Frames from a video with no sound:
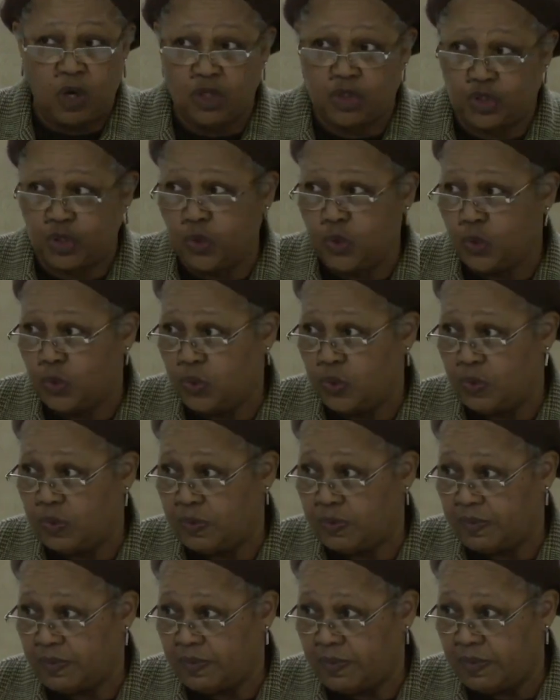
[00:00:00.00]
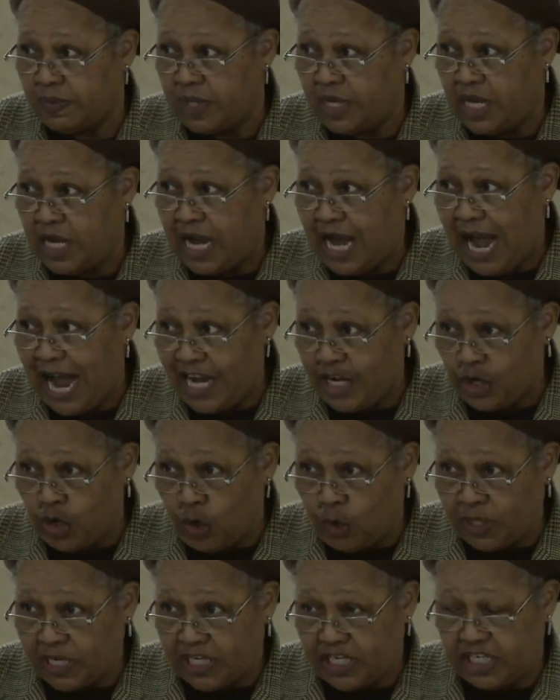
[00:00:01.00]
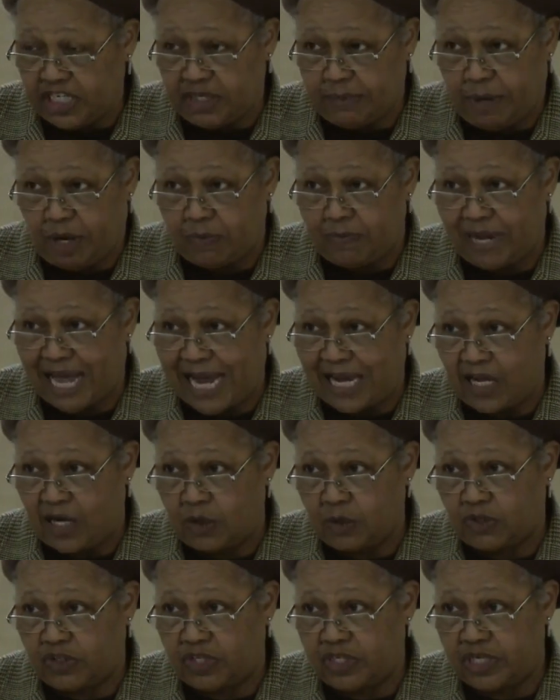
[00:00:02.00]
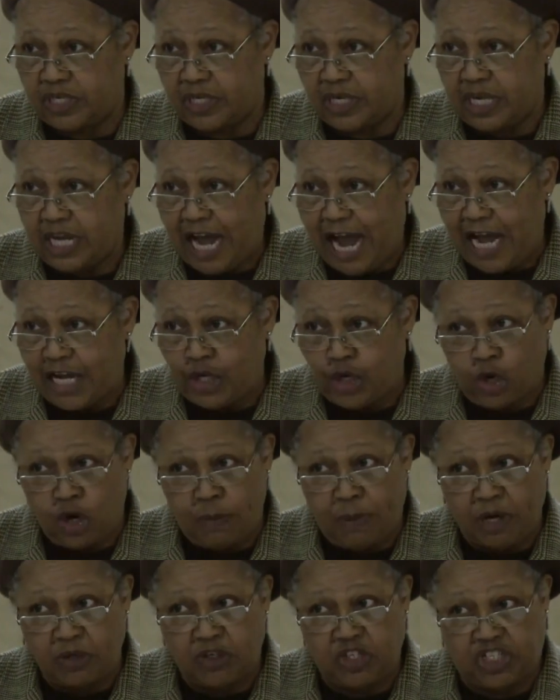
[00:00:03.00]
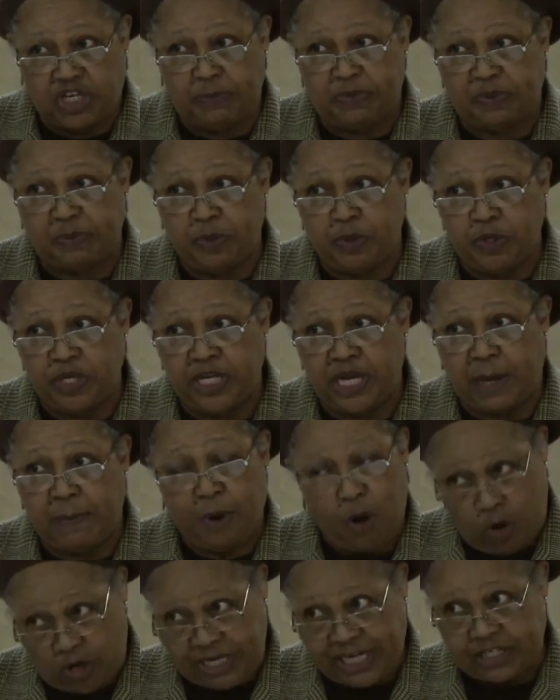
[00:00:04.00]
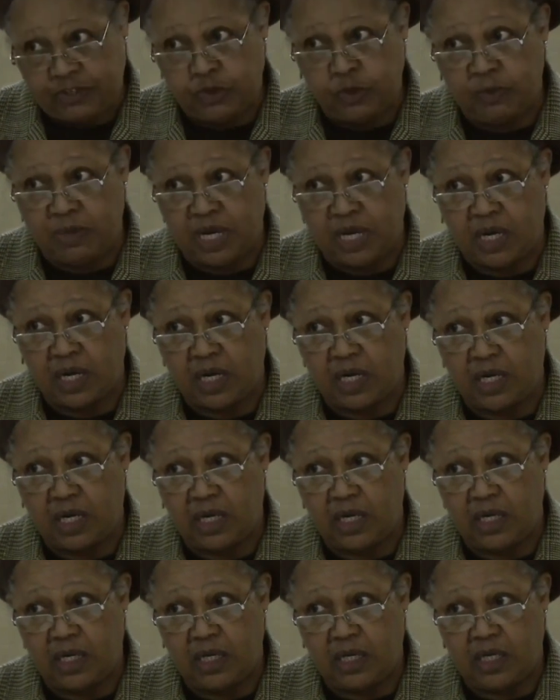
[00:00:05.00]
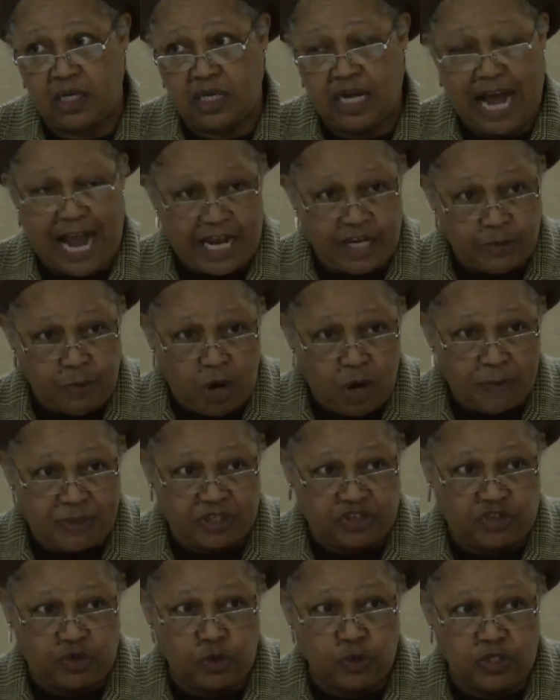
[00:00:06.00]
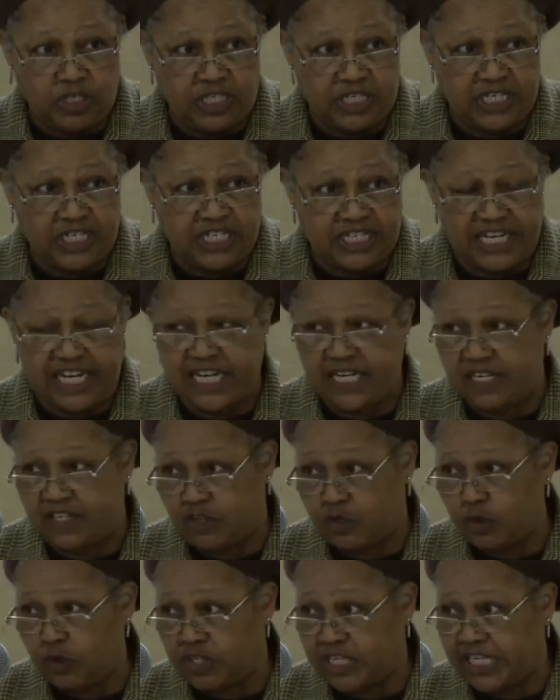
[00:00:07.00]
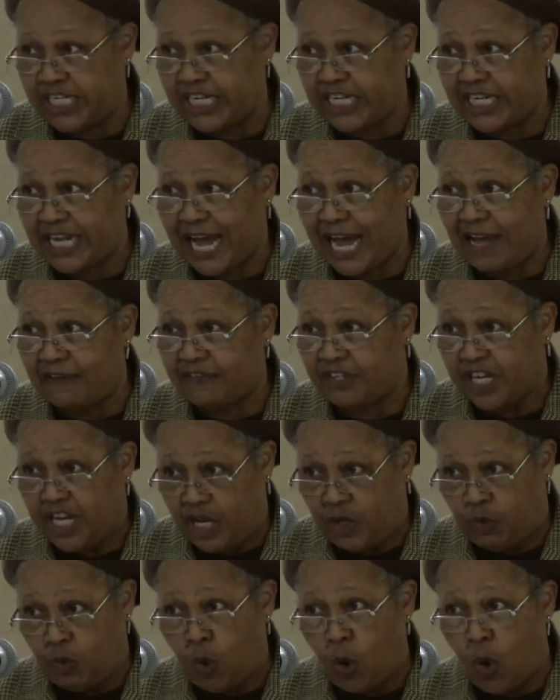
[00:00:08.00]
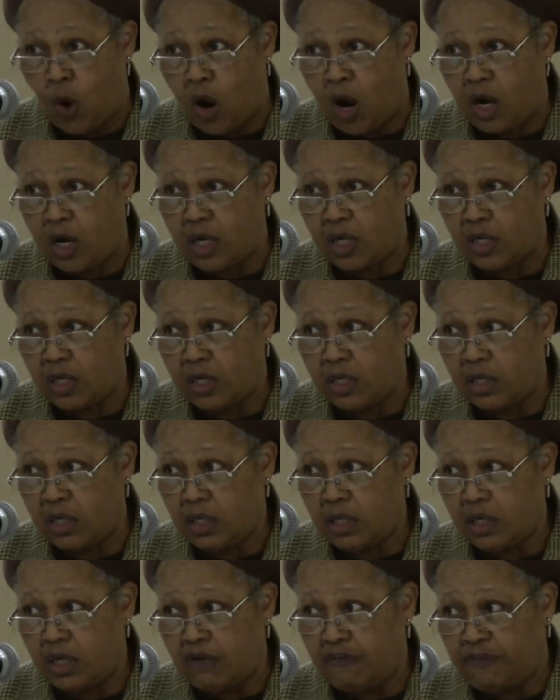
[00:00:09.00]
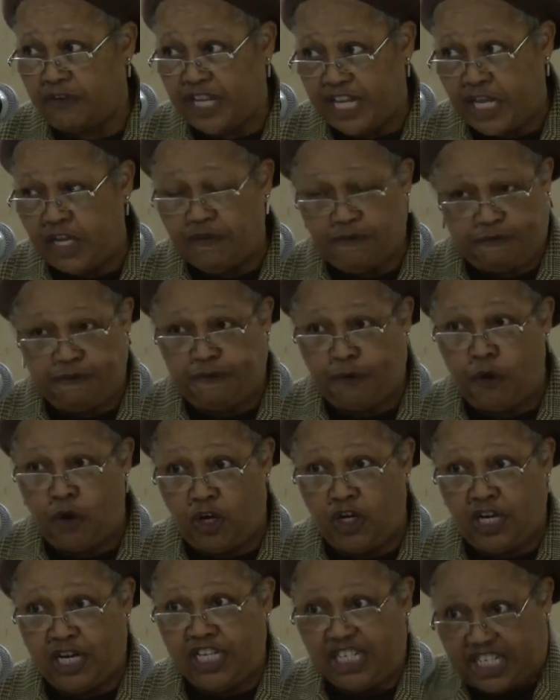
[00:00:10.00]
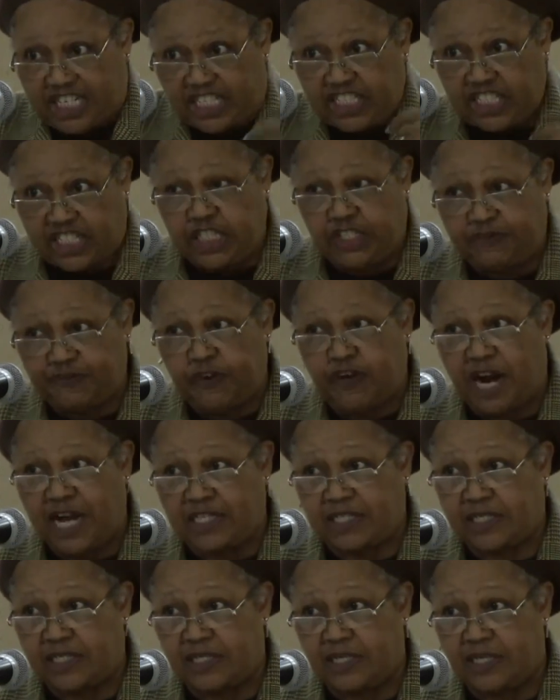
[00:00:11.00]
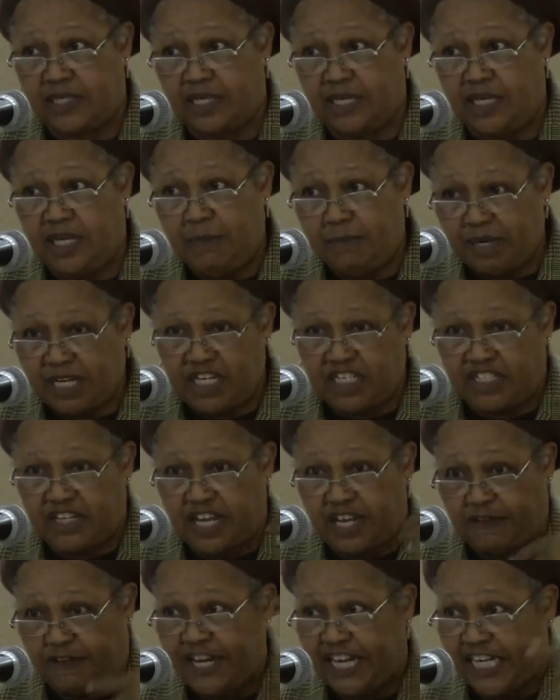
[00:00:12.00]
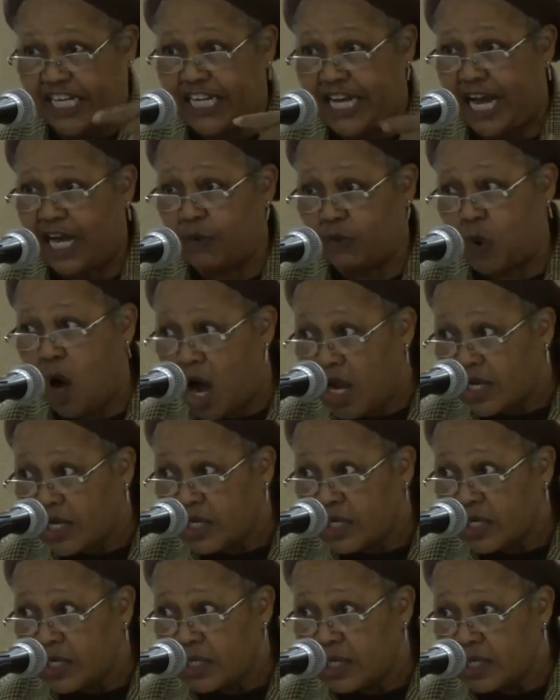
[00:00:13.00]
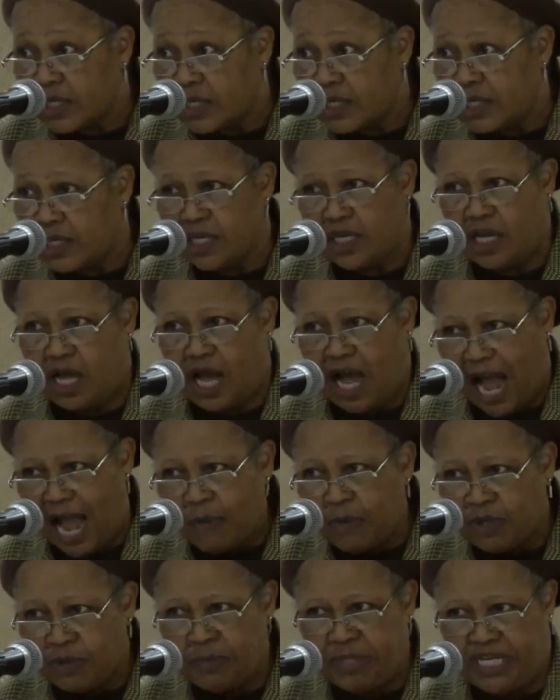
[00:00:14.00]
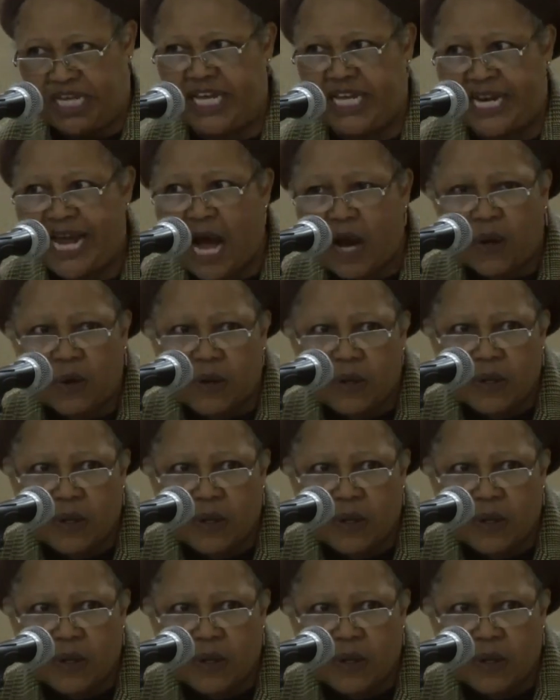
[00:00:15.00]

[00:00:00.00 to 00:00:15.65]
War II. I know what it is about blackouts. I know about ships blowing up on Exuma. I know about soldiers and sailors losing their lives in war for justice for us. Because if Hitler had won, I wouldn't be here now.